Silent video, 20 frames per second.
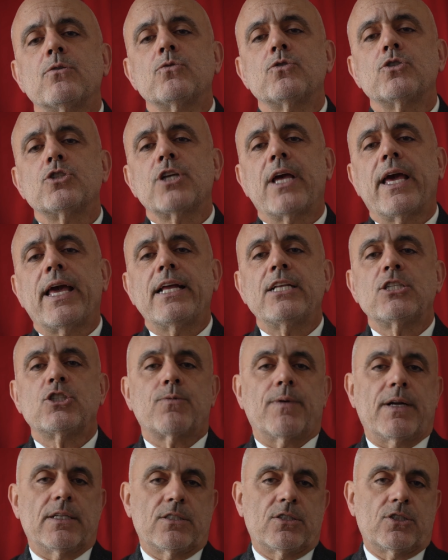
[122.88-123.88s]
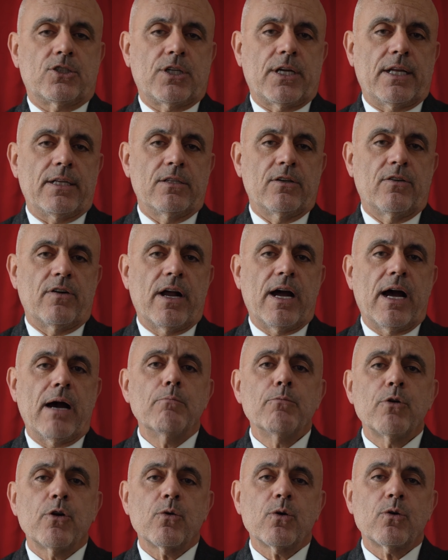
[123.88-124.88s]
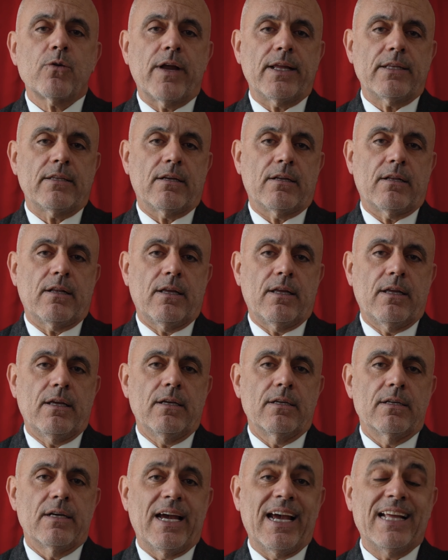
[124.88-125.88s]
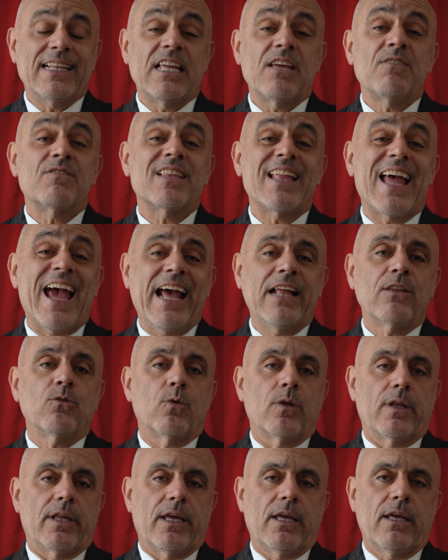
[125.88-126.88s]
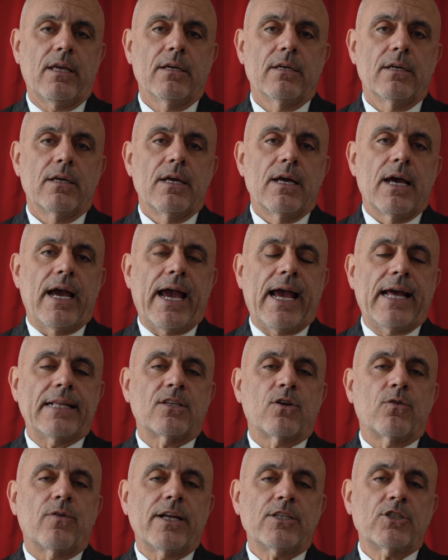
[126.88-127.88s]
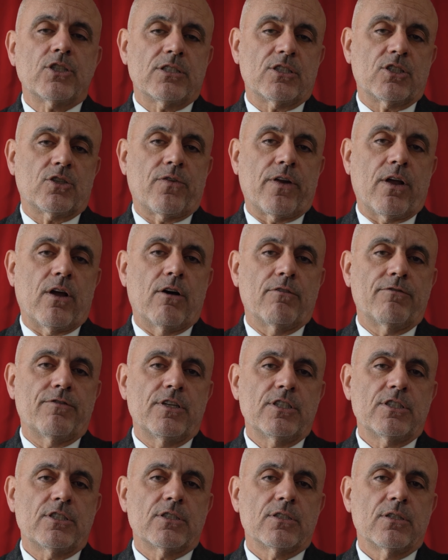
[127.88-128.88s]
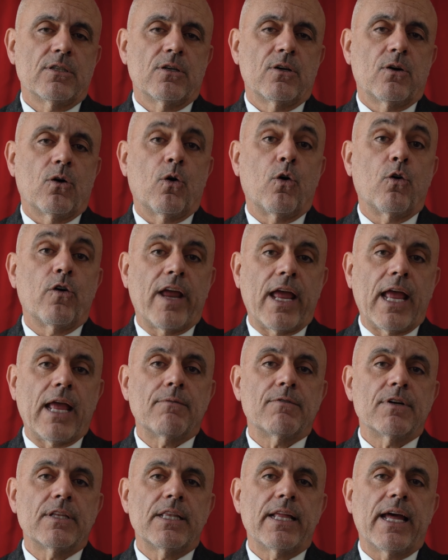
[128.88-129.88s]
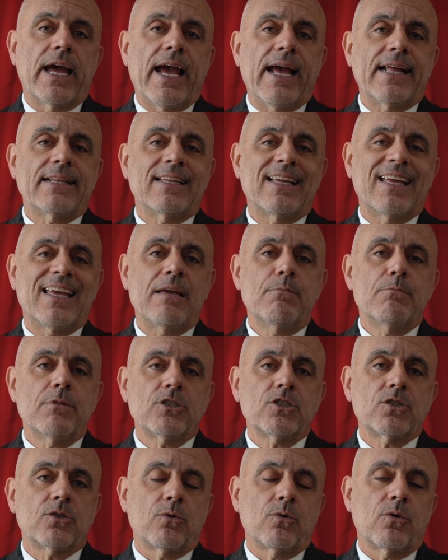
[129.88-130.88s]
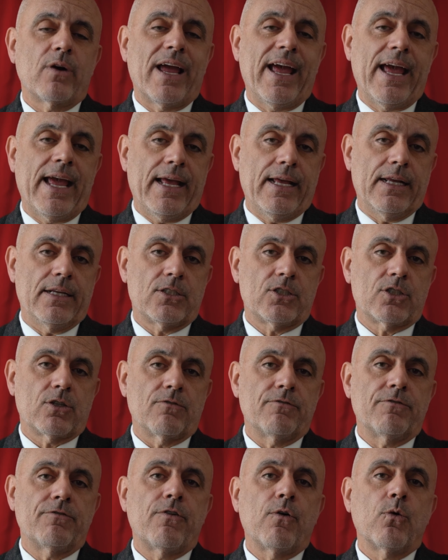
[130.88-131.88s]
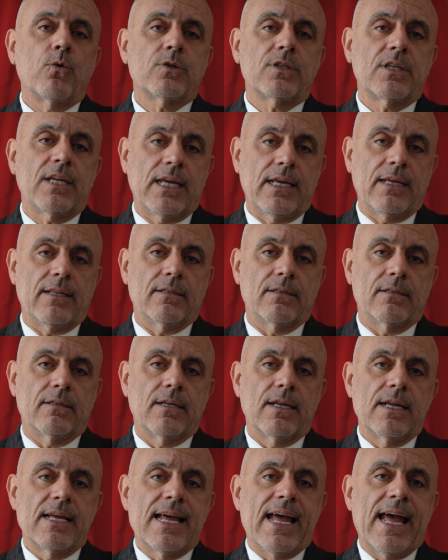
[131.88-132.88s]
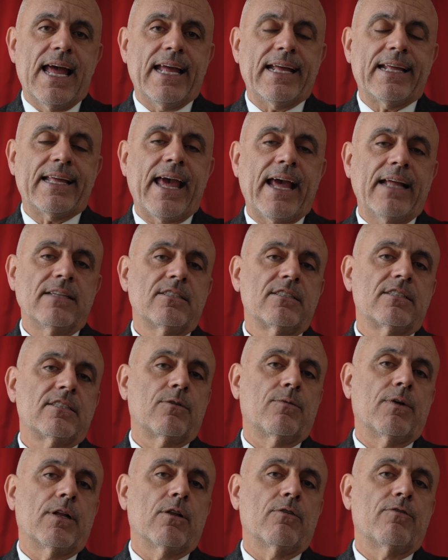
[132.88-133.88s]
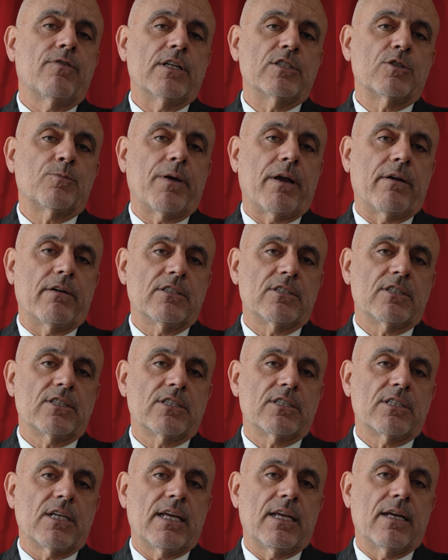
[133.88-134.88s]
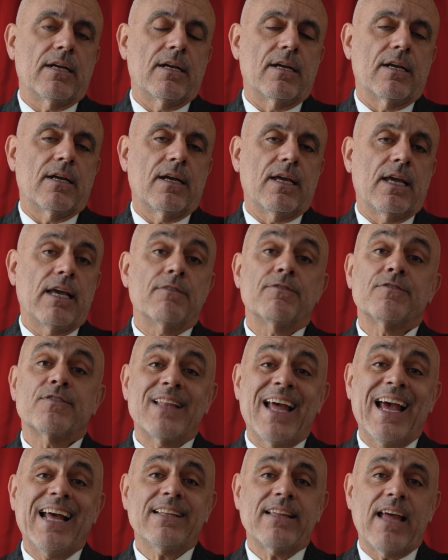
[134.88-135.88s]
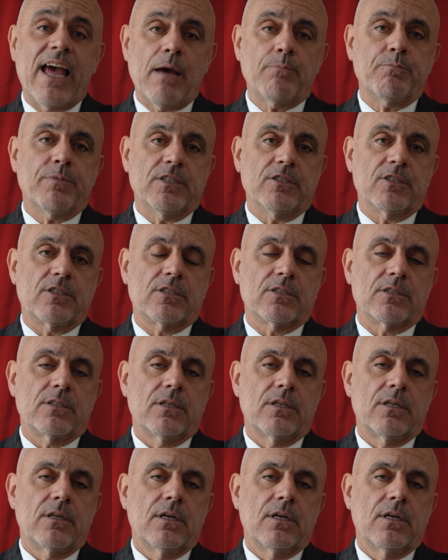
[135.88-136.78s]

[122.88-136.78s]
to change one's gender unbureaucratically and even annually at the registry office, or even at the immature age of 14 against the will of one's parents. If that happens,